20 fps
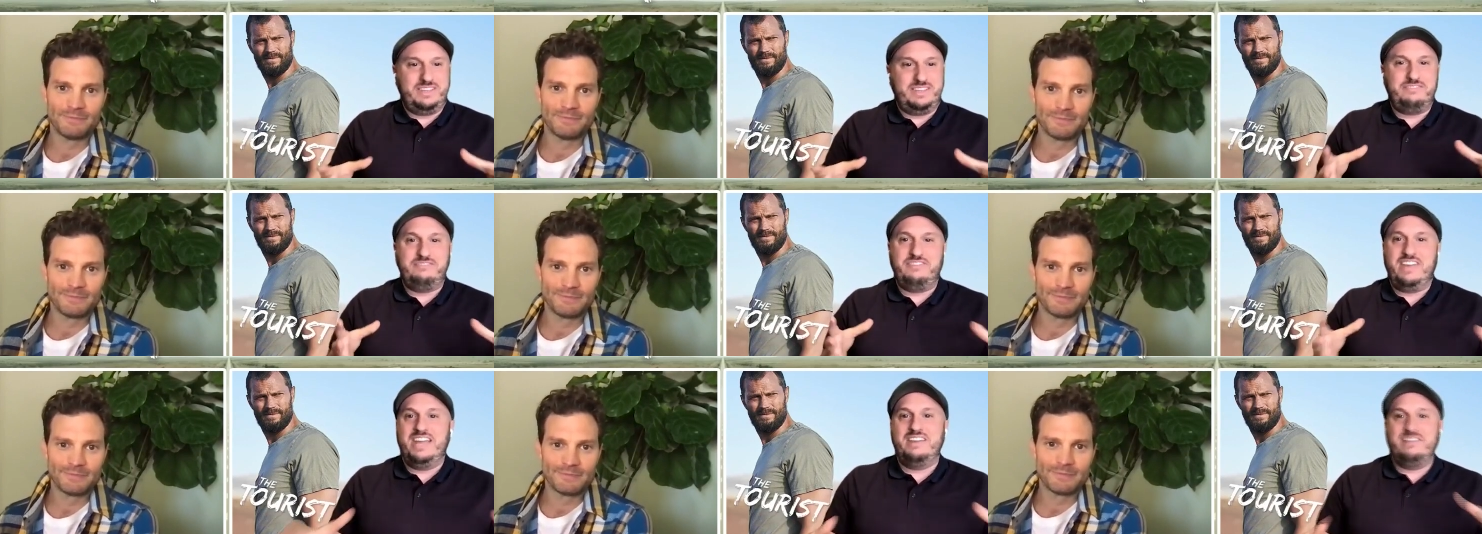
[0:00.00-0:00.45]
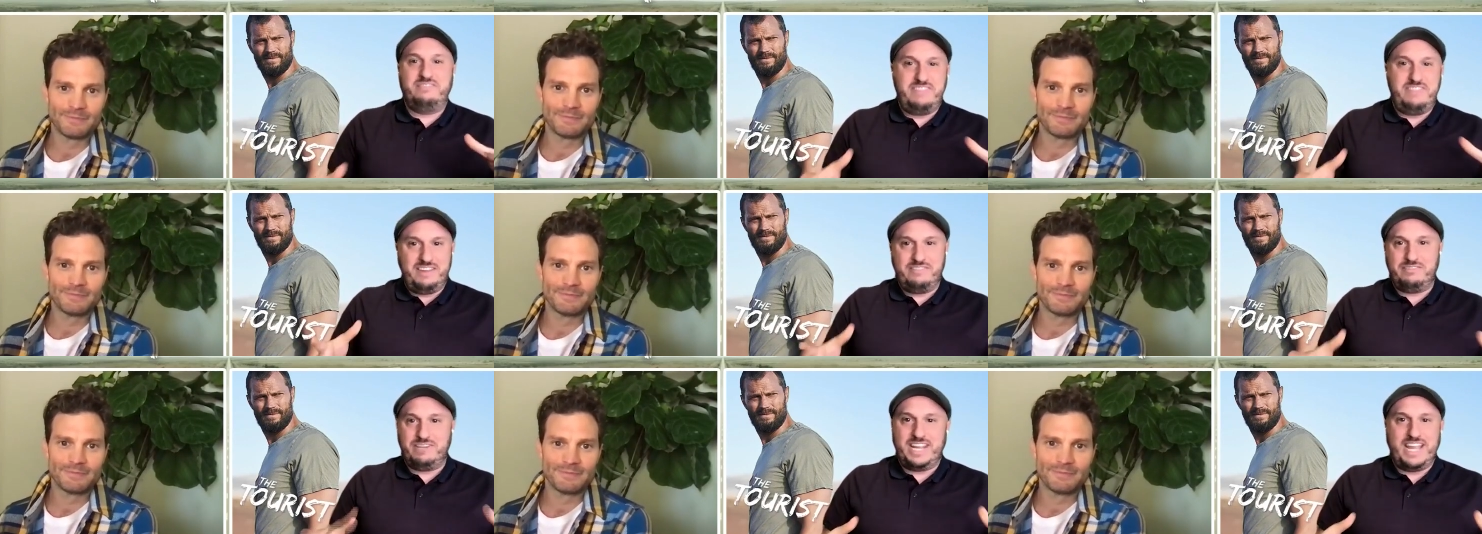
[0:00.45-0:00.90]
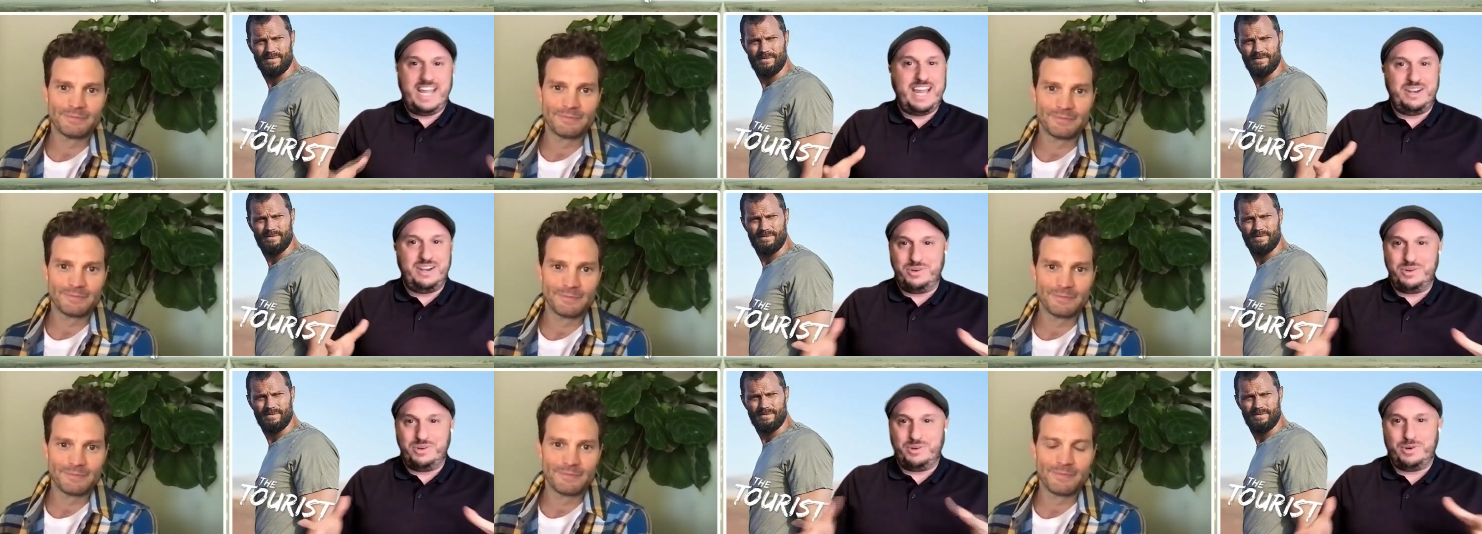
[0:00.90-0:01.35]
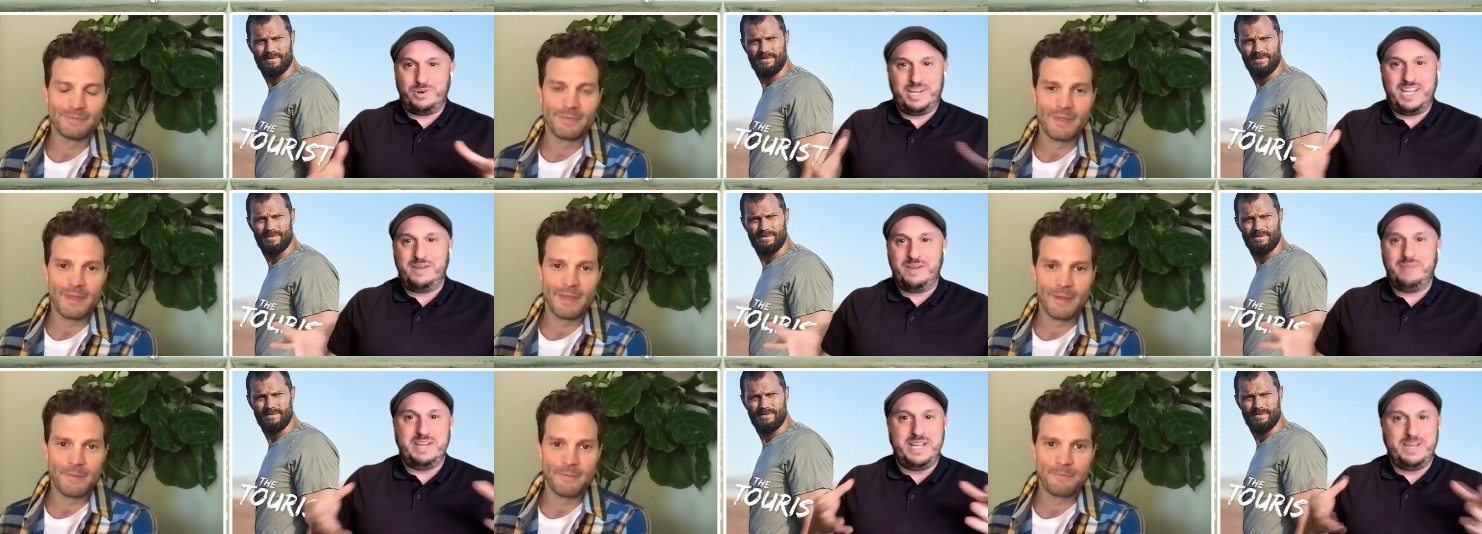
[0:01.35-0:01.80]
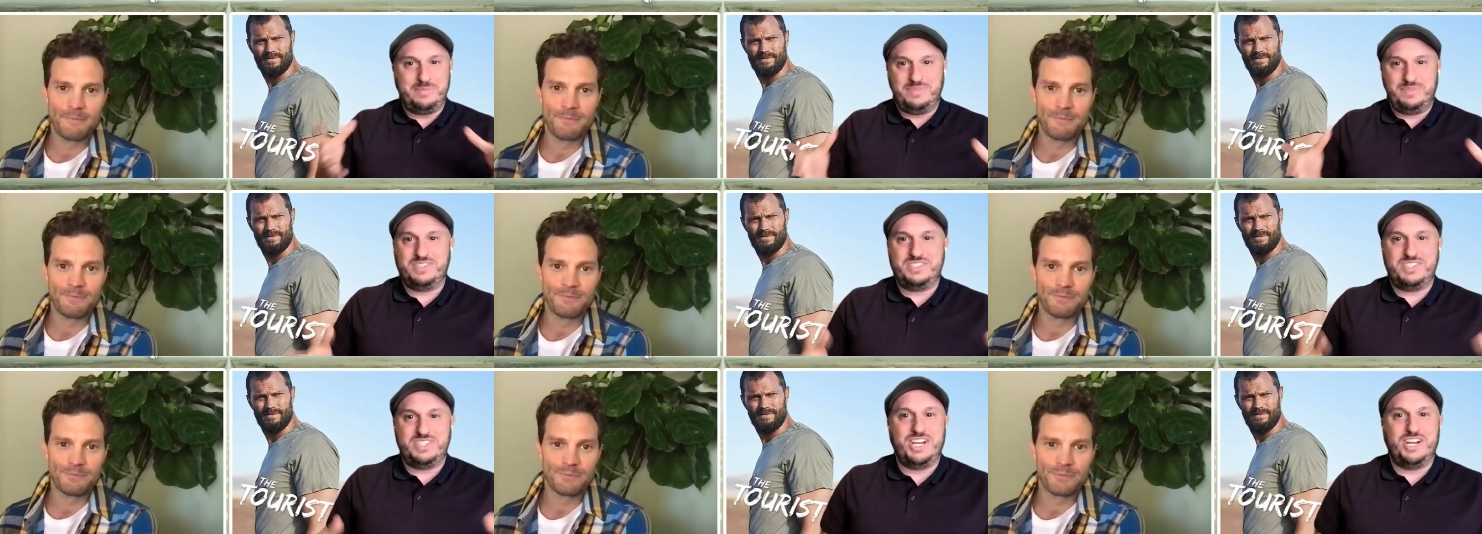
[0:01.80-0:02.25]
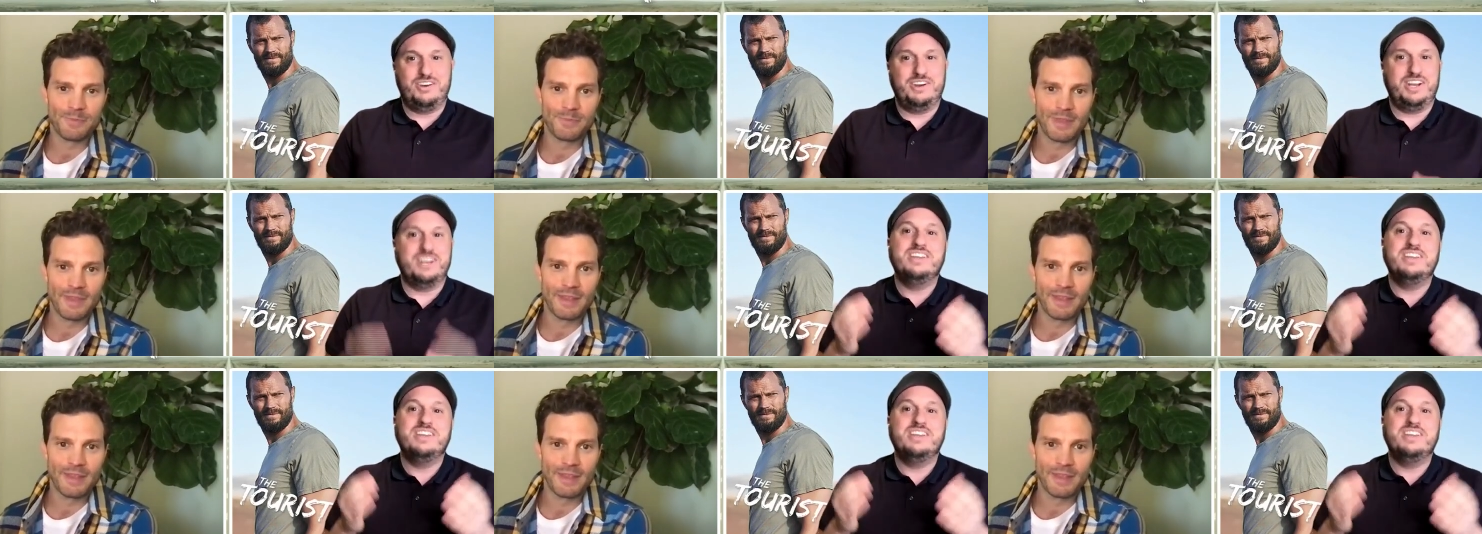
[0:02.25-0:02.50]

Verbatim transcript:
Speaker 1: the fan favorite category coming up this year.